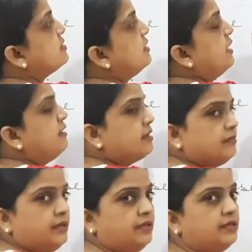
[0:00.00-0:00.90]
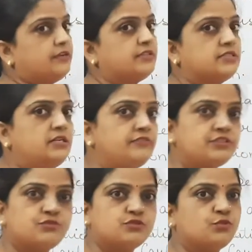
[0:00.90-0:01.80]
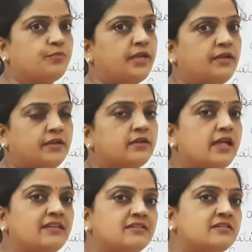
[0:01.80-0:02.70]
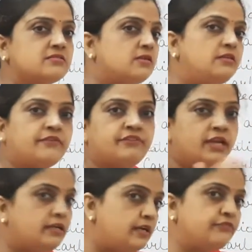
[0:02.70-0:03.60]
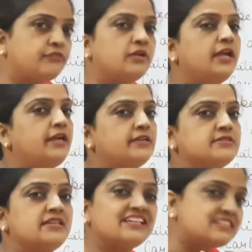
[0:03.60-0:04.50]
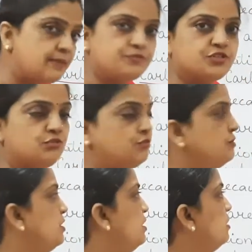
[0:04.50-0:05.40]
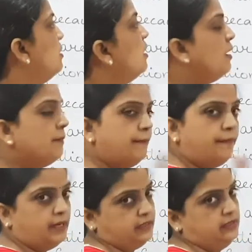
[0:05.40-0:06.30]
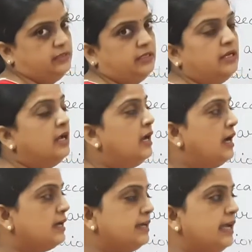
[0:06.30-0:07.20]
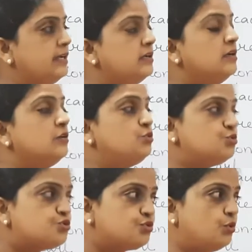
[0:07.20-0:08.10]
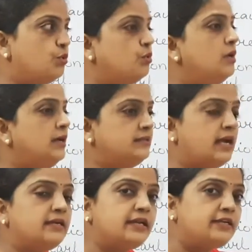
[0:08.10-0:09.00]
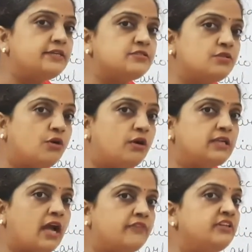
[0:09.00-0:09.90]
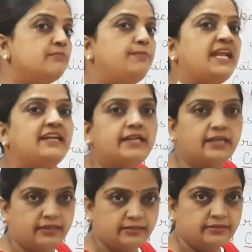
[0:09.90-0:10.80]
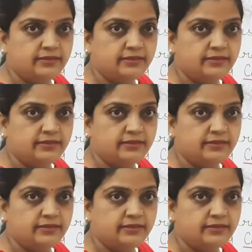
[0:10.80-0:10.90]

an intermediate result which was obtained here, and the result deviated. It is an exception over here. But again, to show that it is not having blending,